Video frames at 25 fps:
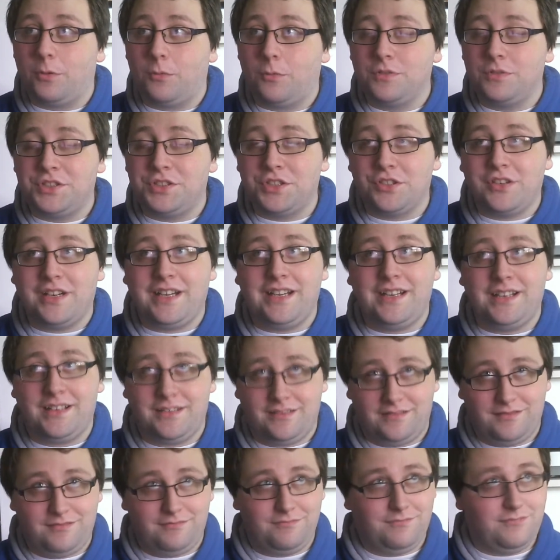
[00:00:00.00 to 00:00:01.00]
during
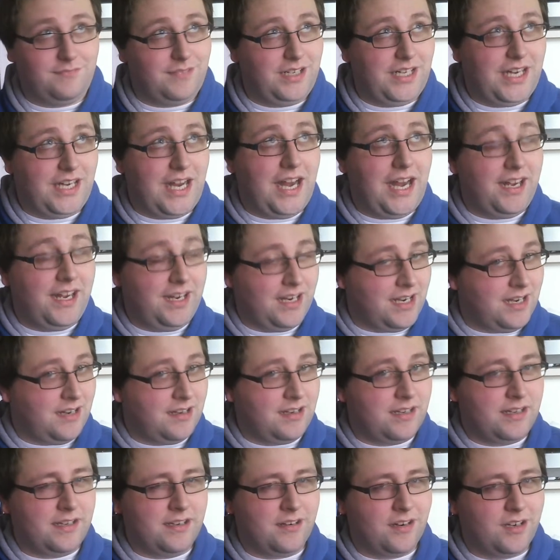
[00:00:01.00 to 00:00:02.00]

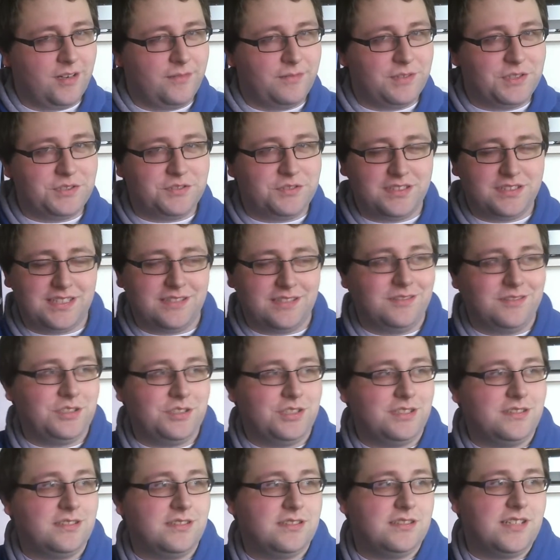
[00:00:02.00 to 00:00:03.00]
AI, Artificial
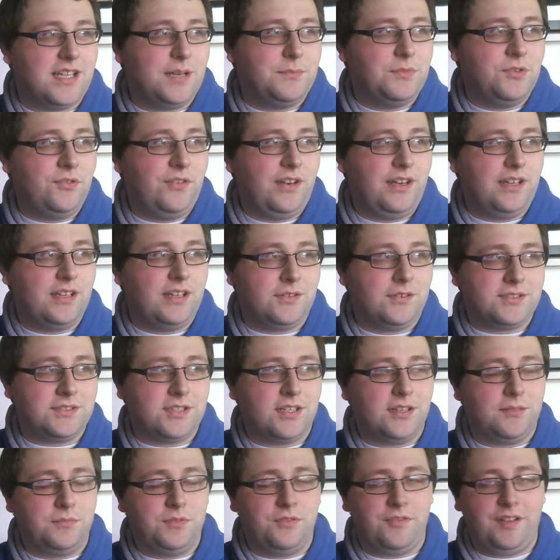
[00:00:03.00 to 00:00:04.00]
Intelligence, that movie, that was a
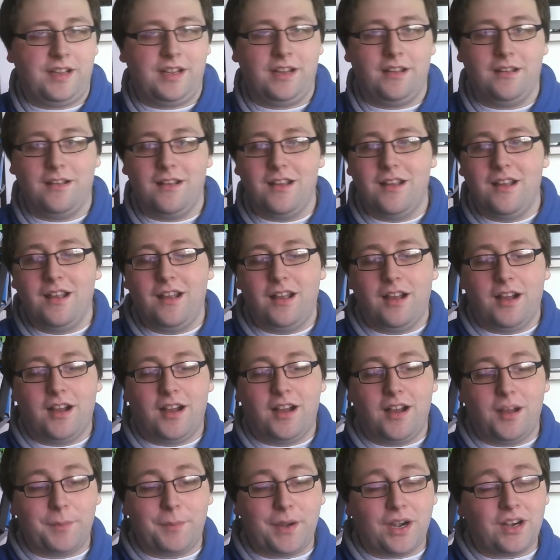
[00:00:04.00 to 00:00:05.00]
good movie.
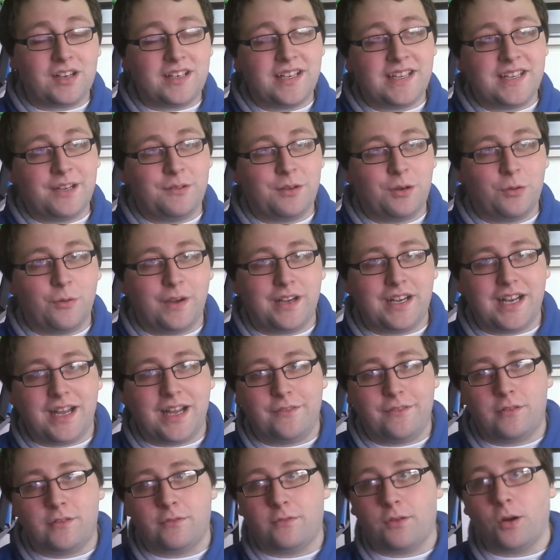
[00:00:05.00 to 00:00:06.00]
Apparently they were going to have
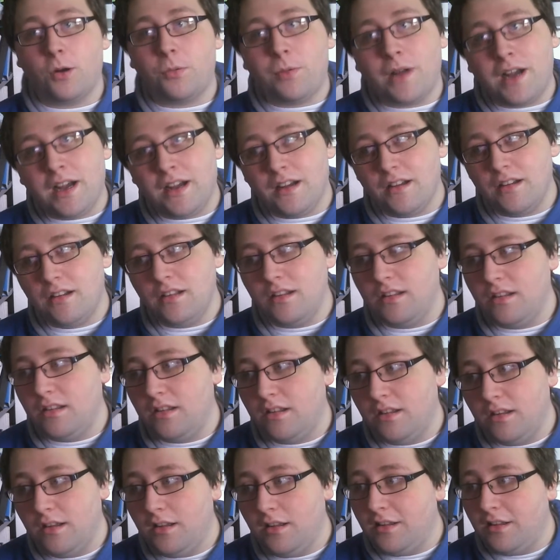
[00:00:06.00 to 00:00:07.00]
a robot
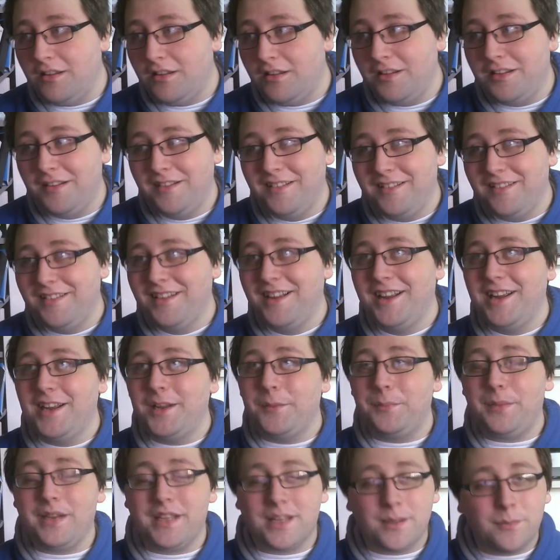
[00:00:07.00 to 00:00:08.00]

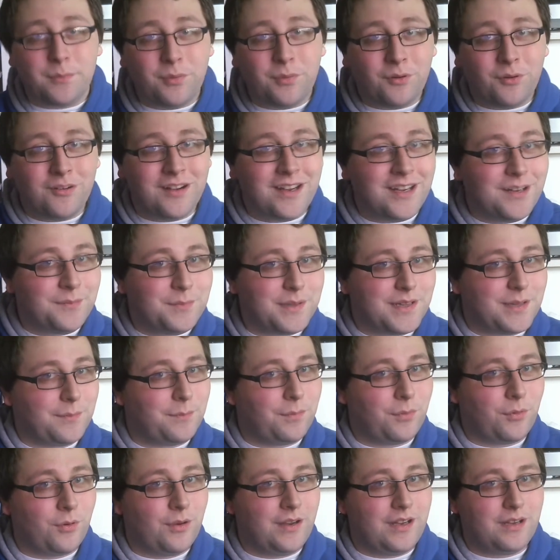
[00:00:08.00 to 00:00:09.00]
be the boy, but
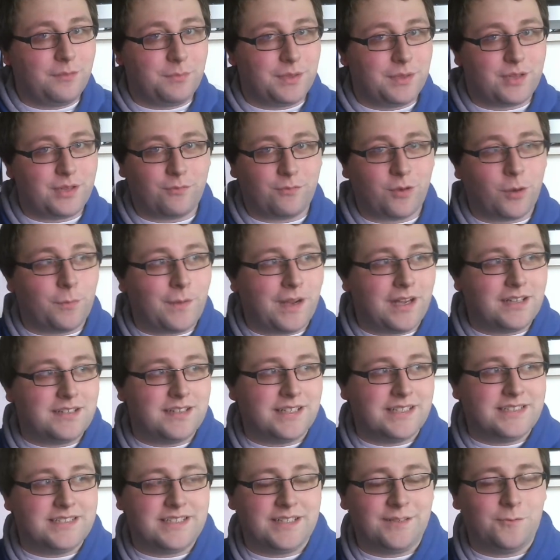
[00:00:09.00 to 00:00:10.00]
the robot
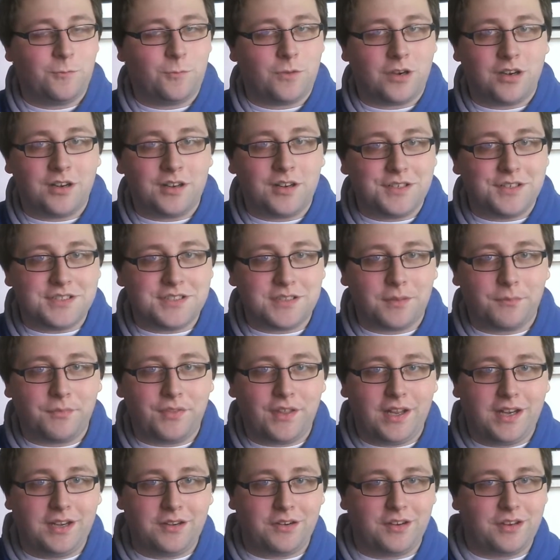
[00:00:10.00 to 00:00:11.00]
like didn't work or
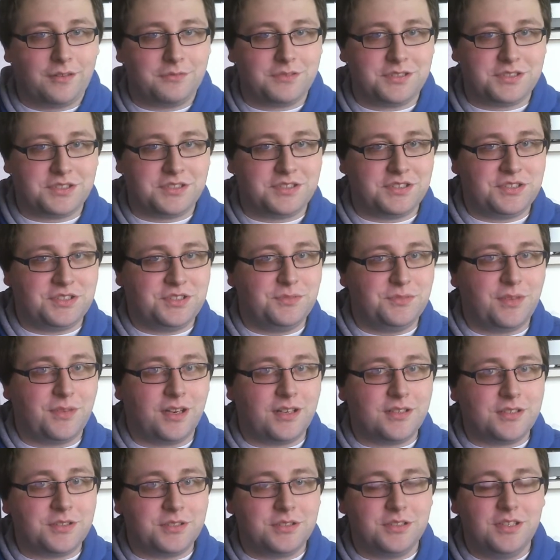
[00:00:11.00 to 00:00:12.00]
something, or it was just too
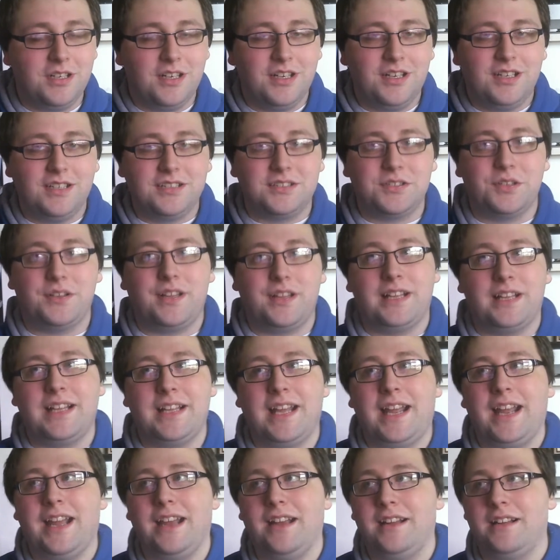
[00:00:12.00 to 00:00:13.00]
much. So then they
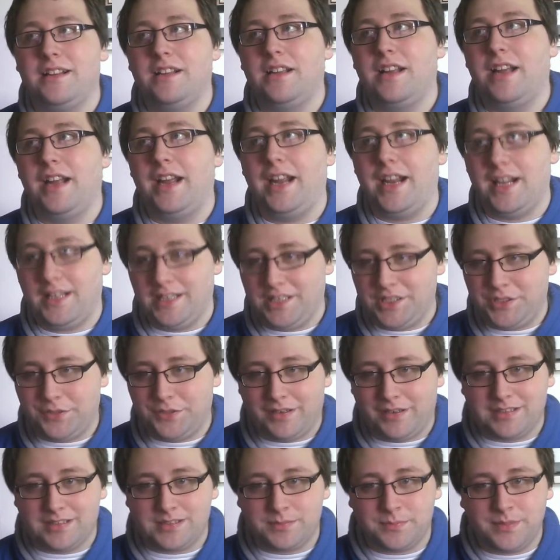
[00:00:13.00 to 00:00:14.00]
had Haley
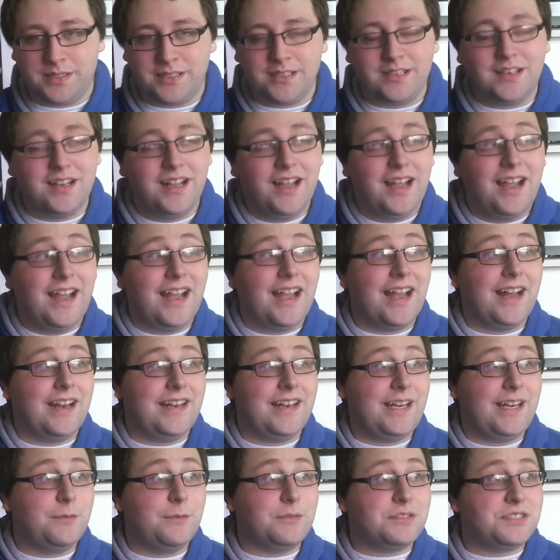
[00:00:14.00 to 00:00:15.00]
Joel Osment, and
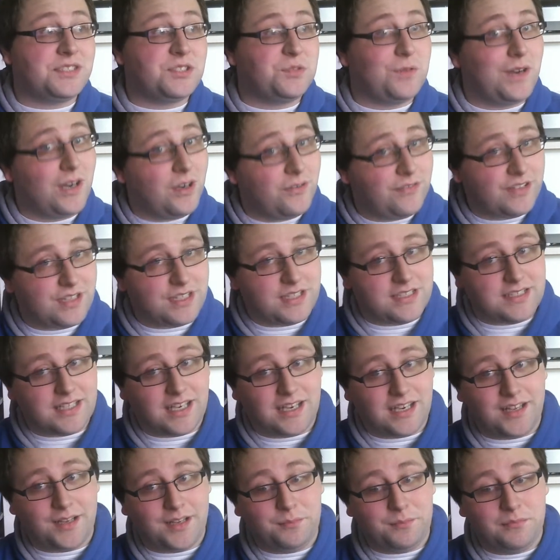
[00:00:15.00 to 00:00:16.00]
he was 12 at the
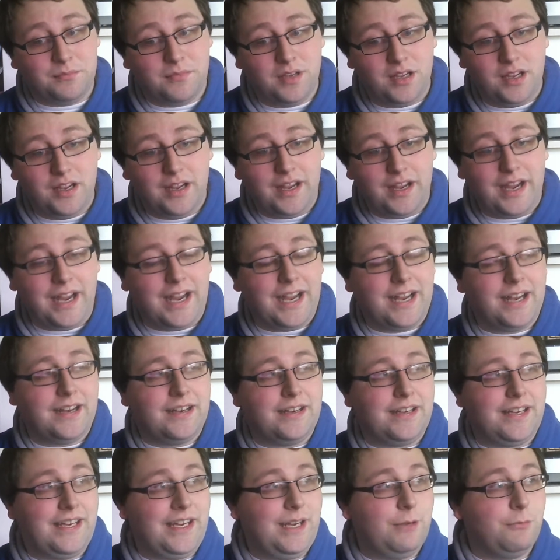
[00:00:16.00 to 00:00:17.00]
time, and
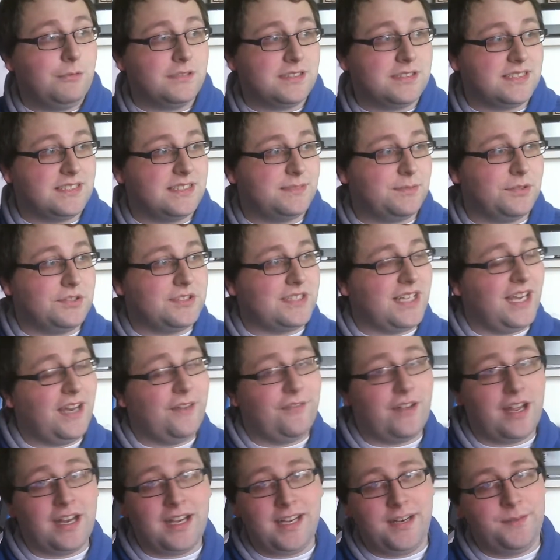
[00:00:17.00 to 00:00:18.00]
he wasn't supposed to have
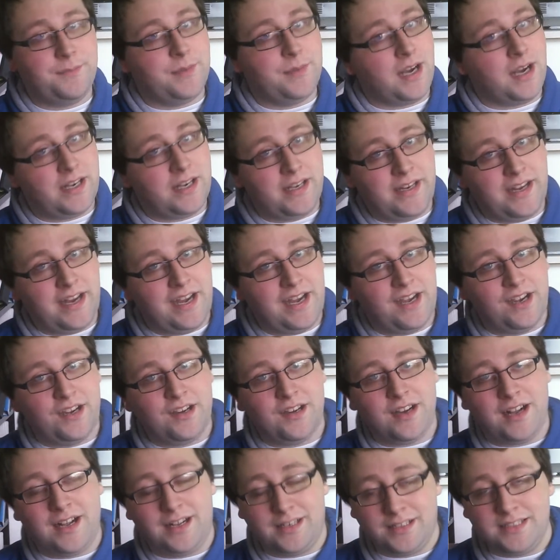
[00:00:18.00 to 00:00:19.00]
any body hair
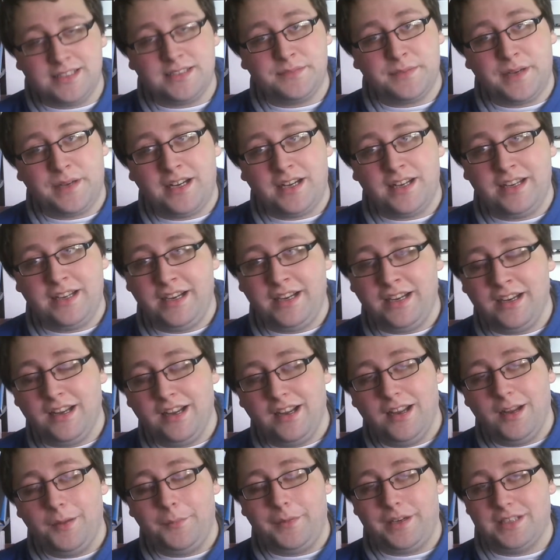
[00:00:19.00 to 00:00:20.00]
on his body
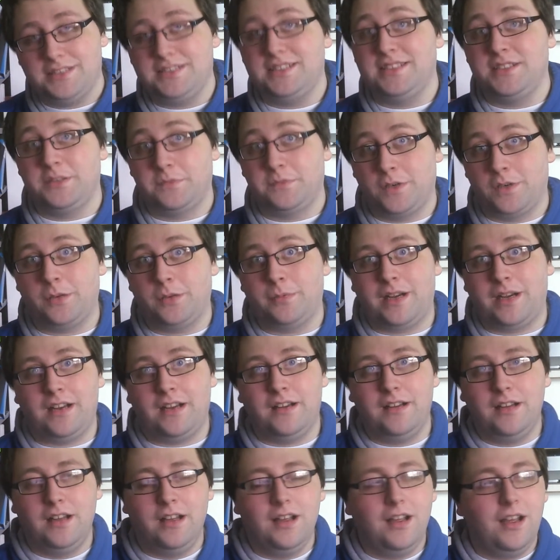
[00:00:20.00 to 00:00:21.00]
because he's a
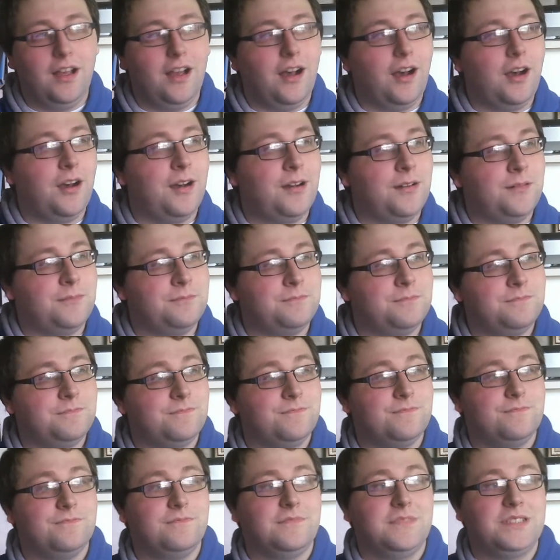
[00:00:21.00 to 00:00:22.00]
robot.
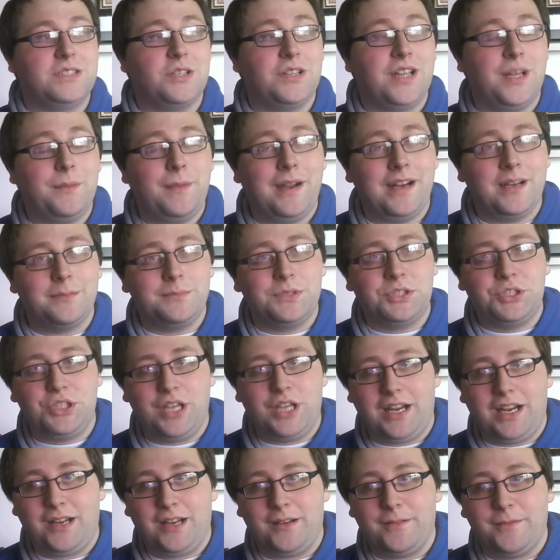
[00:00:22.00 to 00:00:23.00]
So they made him
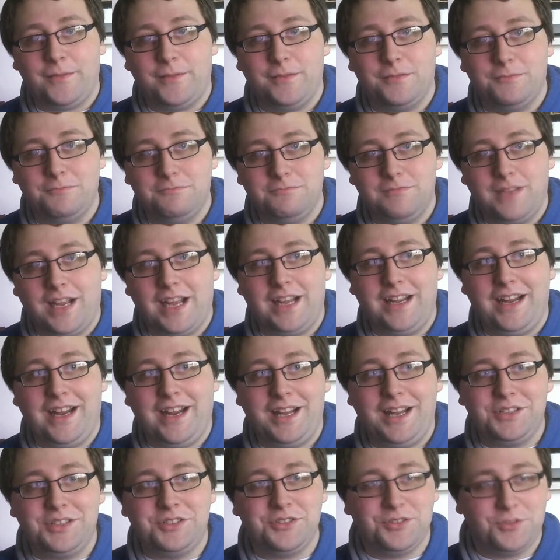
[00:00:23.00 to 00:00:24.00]
shave at
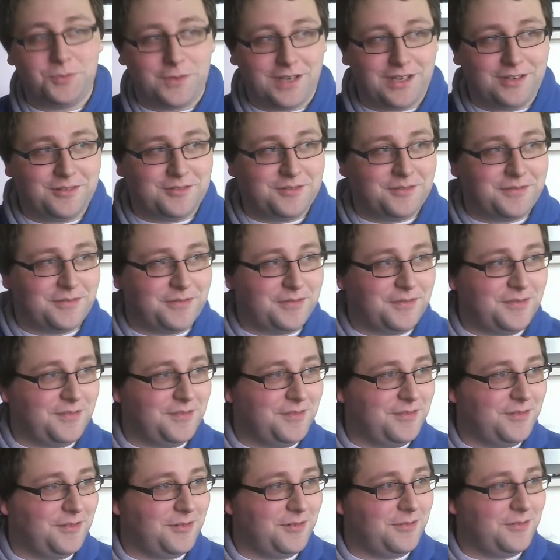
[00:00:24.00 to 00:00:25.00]
age 12
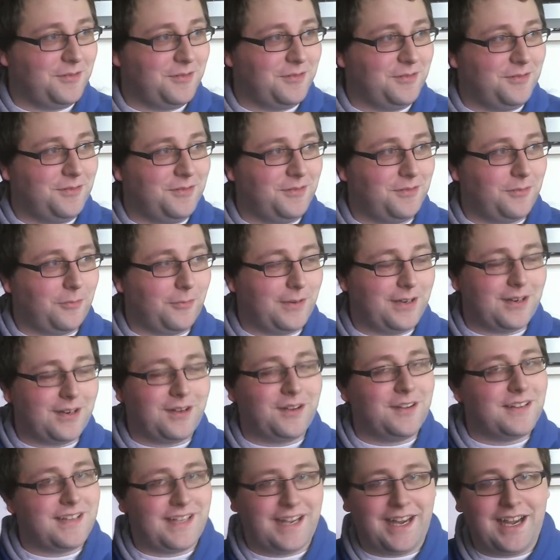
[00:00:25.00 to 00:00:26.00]
when
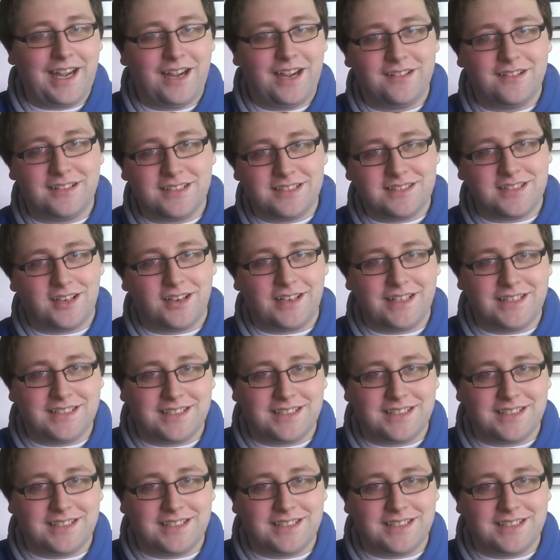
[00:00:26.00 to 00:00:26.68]
all the hair is starting